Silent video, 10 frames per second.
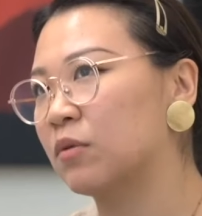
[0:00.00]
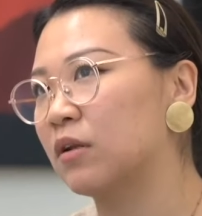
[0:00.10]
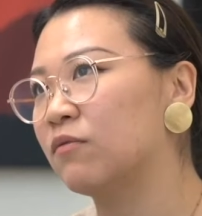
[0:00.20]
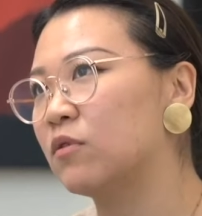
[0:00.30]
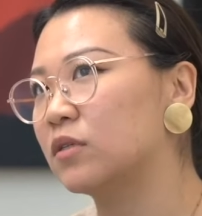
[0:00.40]
But
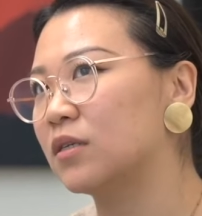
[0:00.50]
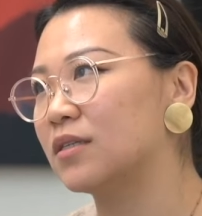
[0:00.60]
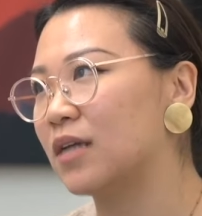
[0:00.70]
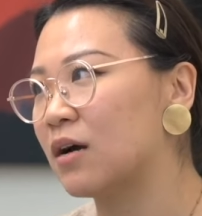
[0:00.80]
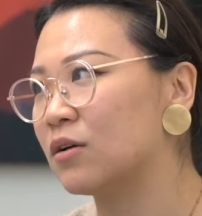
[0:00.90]
if you sit
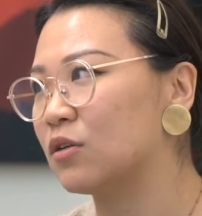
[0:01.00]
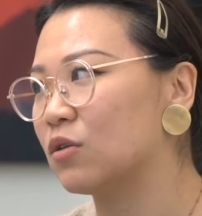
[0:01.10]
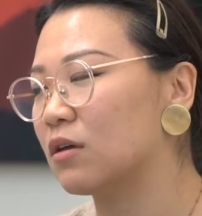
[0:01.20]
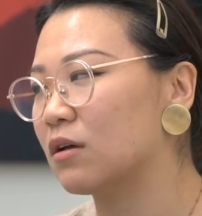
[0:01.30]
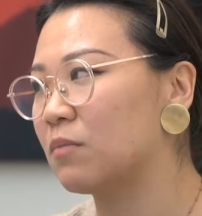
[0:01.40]
down and you
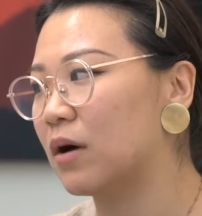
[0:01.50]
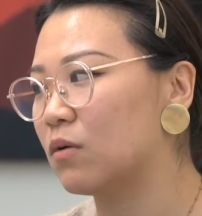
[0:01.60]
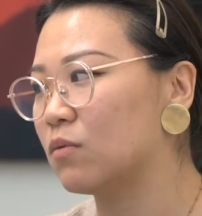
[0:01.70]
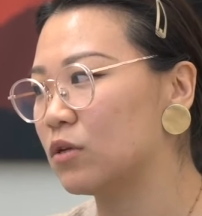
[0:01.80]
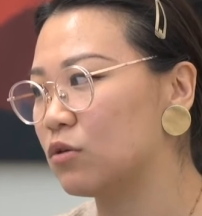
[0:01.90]
think
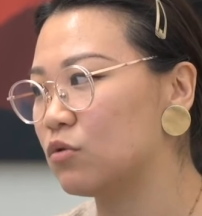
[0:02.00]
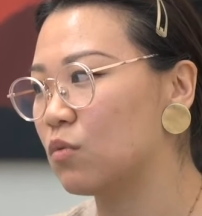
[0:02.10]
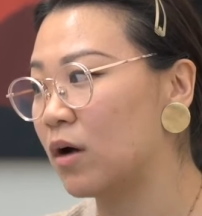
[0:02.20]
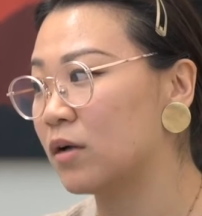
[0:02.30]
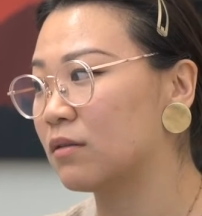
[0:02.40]
about what you
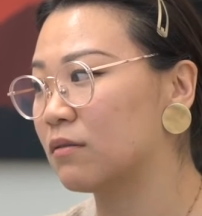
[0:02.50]
want